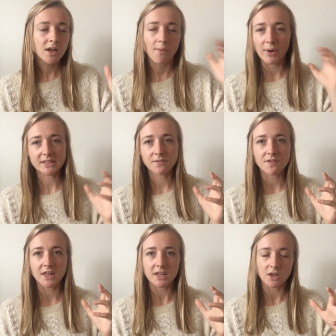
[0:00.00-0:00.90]
and ways of
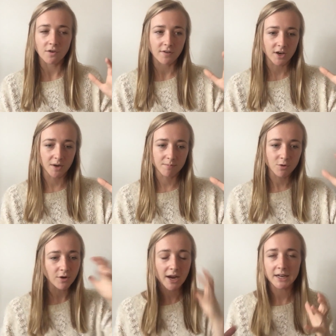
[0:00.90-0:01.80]
thinking of it and
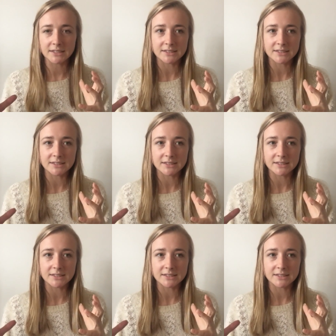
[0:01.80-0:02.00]
creating a